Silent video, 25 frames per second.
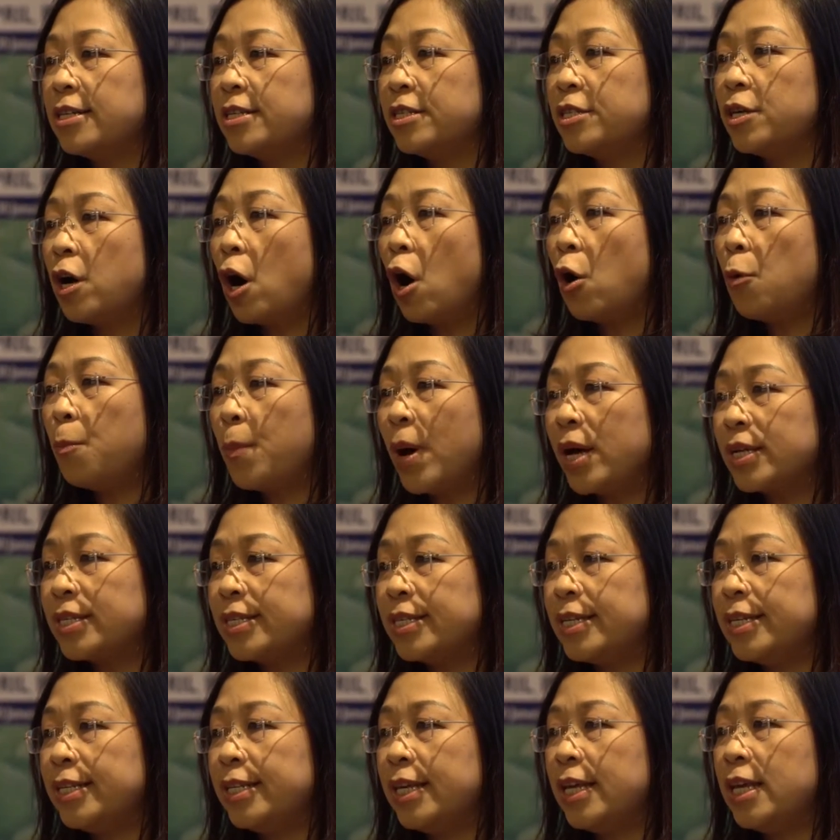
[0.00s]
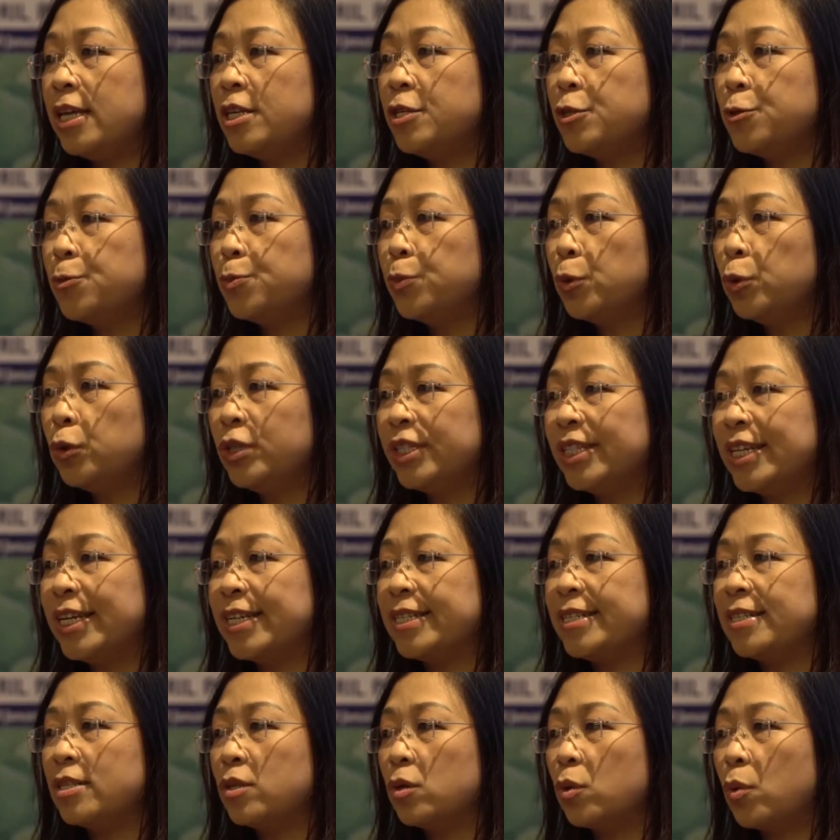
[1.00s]
The opacity,
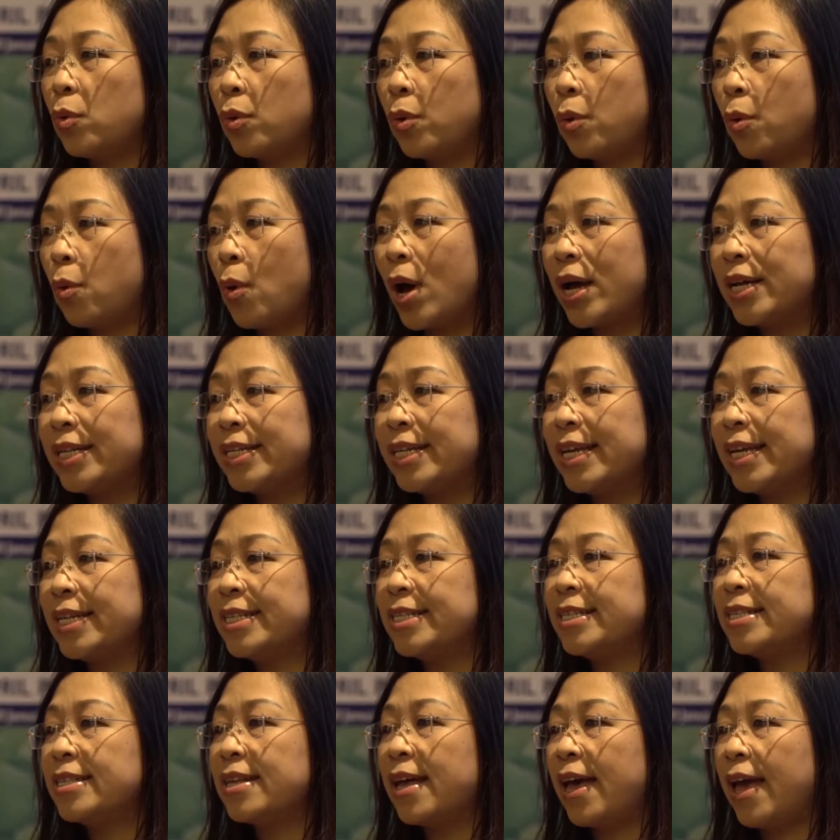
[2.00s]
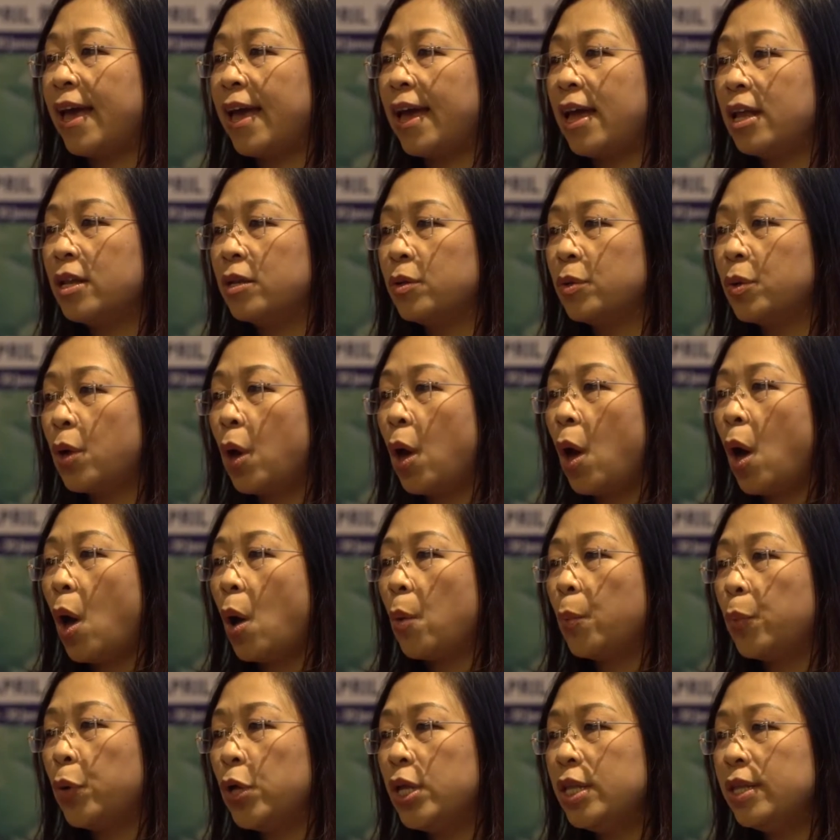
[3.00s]
smoothness, whiteness, and
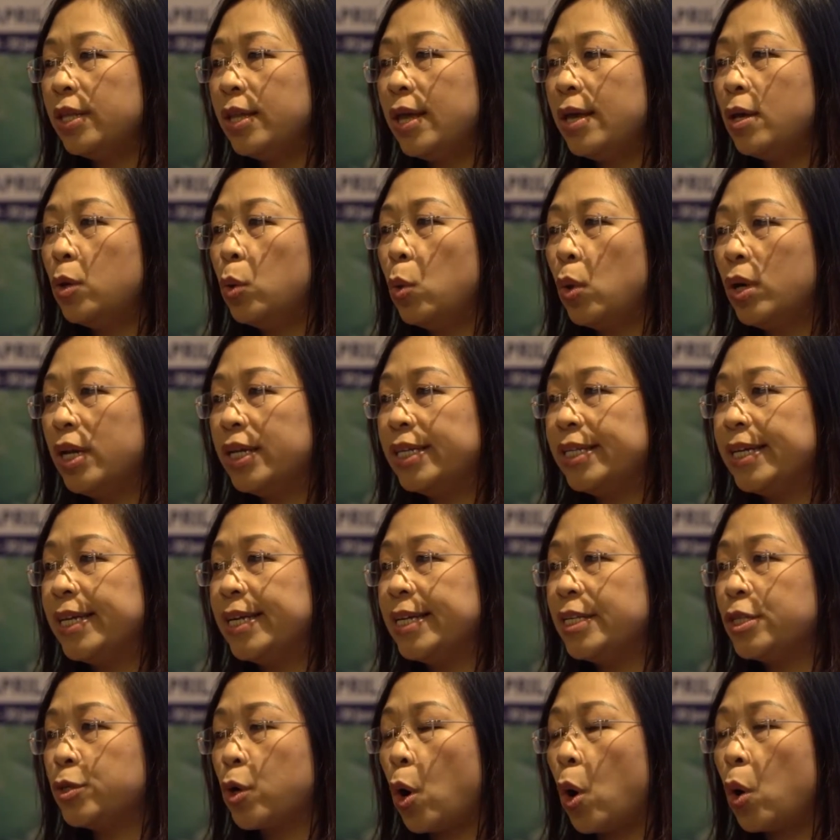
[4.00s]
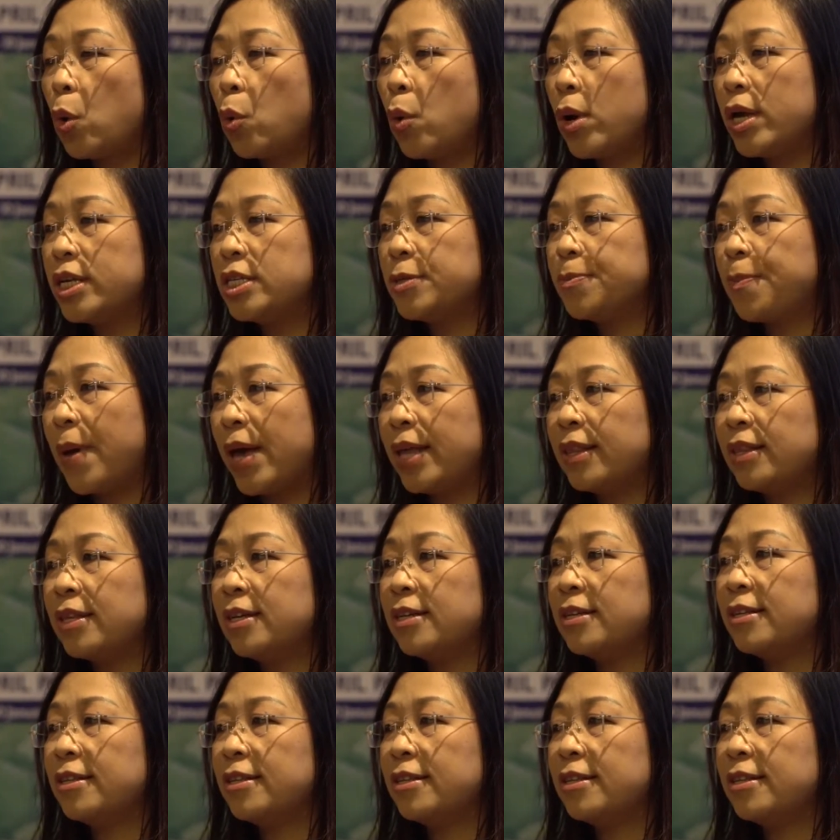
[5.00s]
printing quality is always better